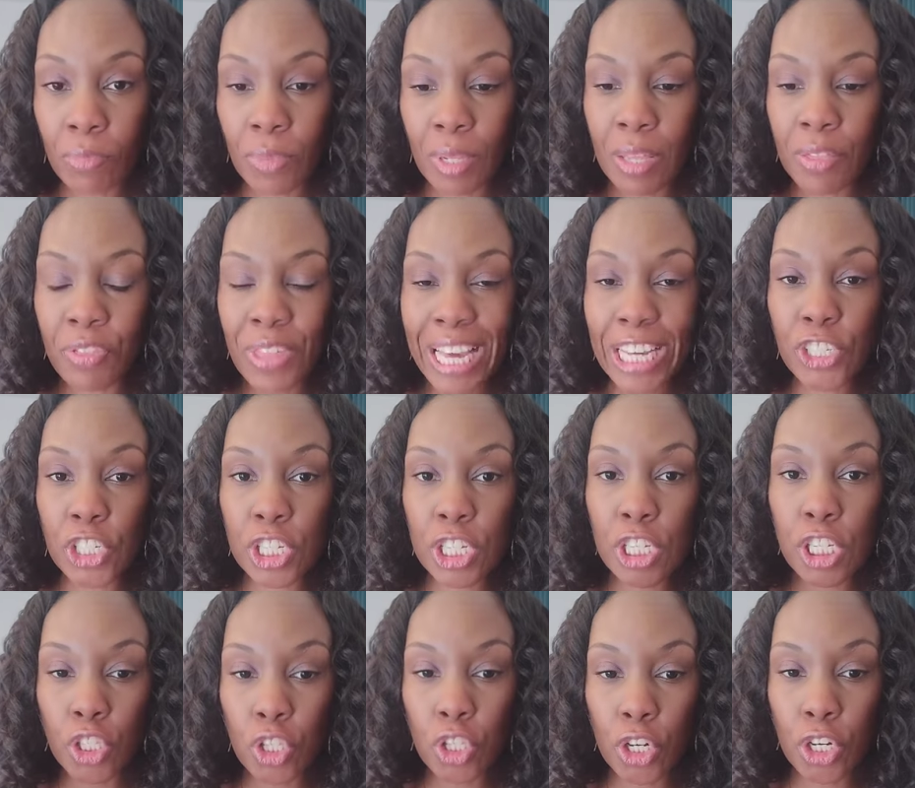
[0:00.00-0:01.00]
They just
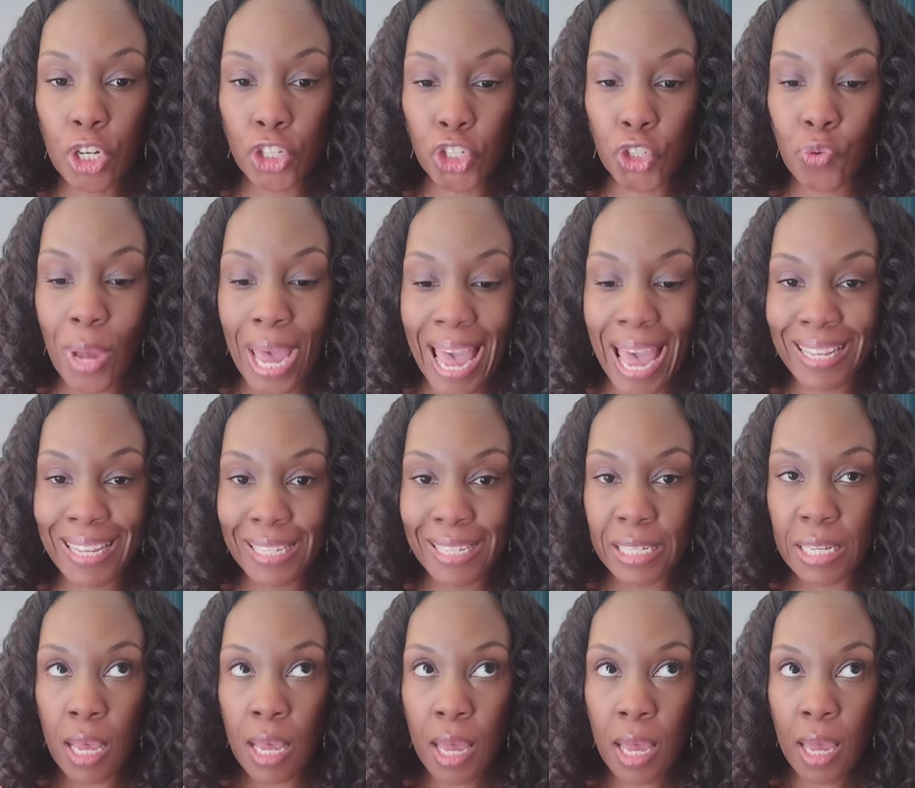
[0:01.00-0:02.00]
look at you as
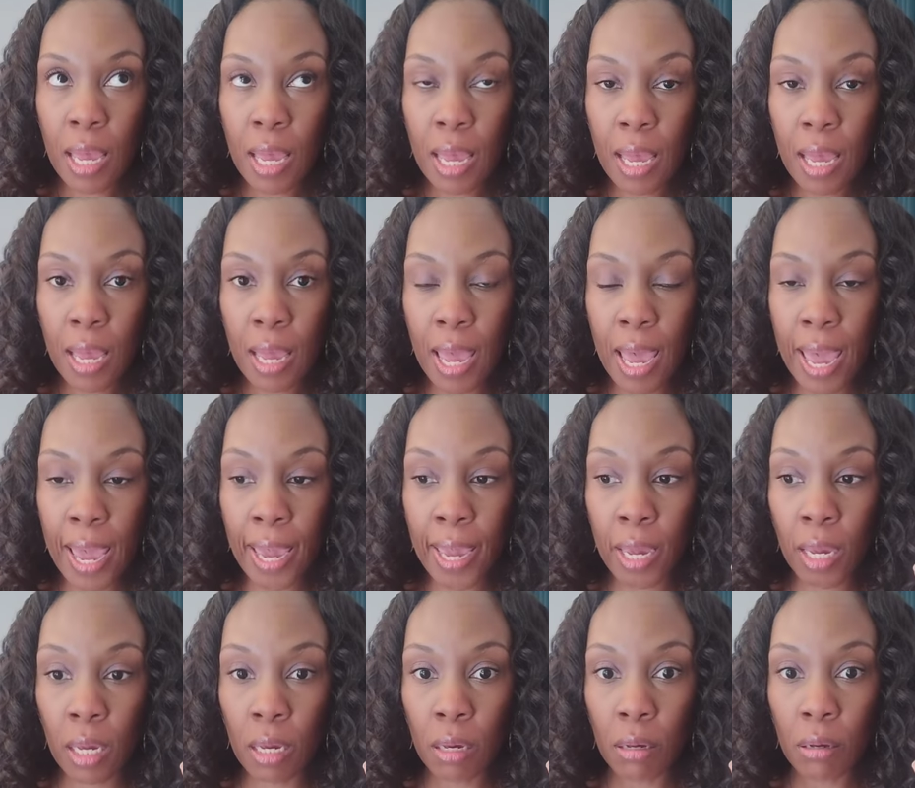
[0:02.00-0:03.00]

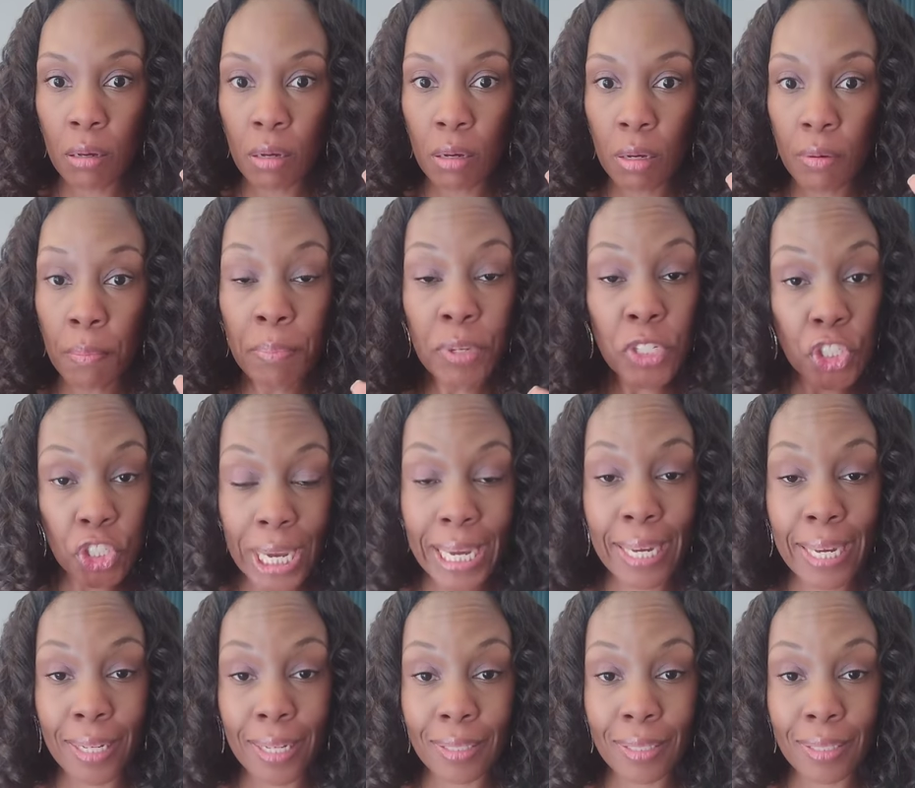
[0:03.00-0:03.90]
a machine.